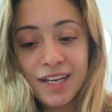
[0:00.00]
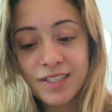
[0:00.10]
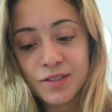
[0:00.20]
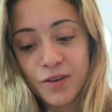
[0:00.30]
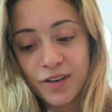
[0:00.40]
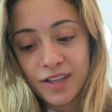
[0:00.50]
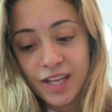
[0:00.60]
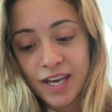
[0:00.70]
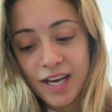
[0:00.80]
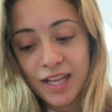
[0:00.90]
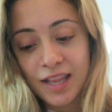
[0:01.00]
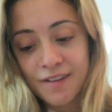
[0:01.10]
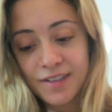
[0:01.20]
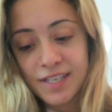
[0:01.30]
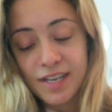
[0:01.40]
It is currently
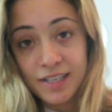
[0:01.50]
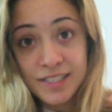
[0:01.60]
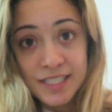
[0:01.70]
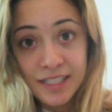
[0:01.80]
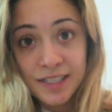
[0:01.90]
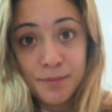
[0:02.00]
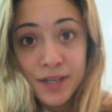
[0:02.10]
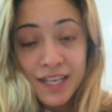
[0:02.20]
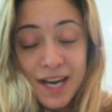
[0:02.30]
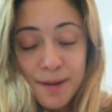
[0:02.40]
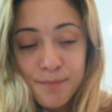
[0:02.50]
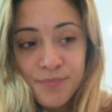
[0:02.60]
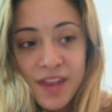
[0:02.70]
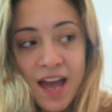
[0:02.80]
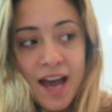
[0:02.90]
11:19 p.m.
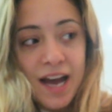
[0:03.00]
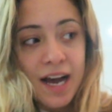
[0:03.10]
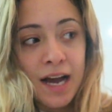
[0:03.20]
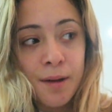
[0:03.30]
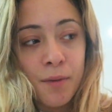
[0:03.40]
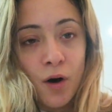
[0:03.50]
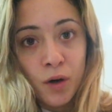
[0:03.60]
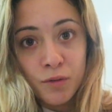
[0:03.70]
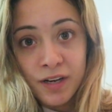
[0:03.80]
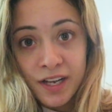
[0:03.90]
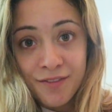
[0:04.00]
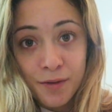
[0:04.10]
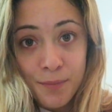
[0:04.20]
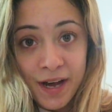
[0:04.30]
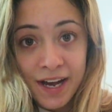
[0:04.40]
I am all ready
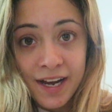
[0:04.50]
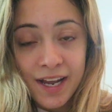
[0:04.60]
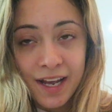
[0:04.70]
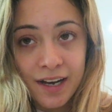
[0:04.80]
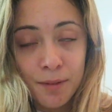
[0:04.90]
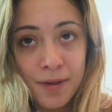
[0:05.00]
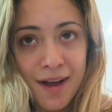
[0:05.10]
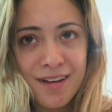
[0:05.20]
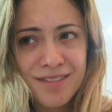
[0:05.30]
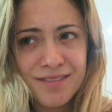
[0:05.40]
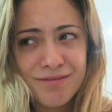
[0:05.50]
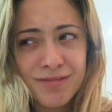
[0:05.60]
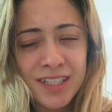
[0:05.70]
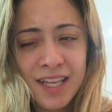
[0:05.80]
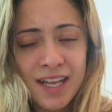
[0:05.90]
for bed and I'm not
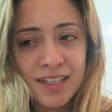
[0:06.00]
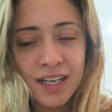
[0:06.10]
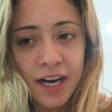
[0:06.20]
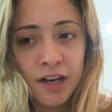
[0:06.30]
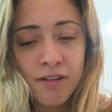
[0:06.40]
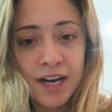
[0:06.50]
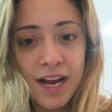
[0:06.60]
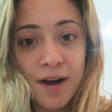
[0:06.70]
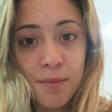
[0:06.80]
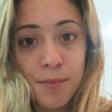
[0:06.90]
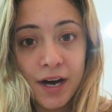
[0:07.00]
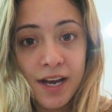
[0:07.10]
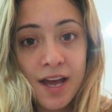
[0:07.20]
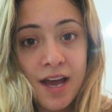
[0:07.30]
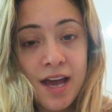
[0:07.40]
really that tired right now,
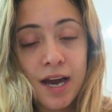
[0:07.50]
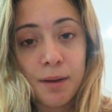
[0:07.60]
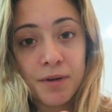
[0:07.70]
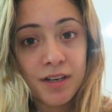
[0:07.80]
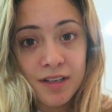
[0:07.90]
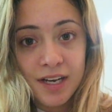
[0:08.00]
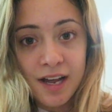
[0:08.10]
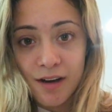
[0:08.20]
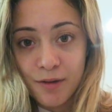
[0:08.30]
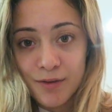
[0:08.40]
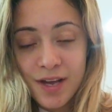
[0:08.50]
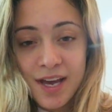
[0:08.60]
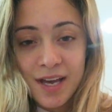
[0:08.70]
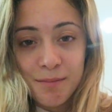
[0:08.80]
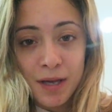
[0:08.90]
but I'm gonna lay down,
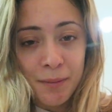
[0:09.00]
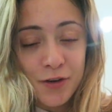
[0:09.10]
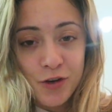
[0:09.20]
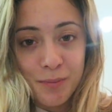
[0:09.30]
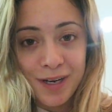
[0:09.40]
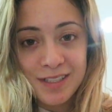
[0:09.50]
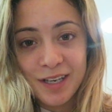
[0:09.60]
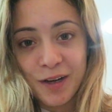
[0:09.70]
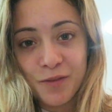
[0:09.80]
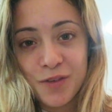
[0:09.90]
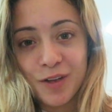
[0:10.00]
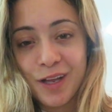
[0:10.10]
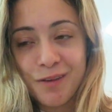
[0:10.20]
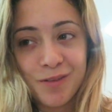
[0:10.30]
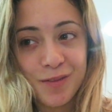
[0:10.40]
maybe treat myself to
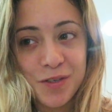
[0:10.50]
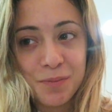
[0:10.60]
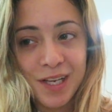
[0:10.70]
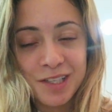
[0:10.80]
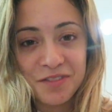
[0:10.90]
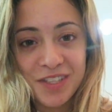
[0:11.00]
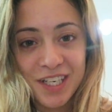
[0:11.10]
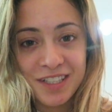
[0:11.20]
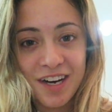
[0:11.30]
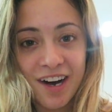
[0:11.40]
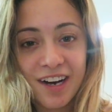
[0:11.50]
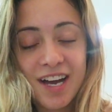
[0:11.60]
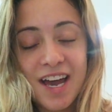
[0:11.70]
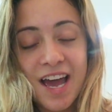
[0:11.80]
like 15 minutes of TikTok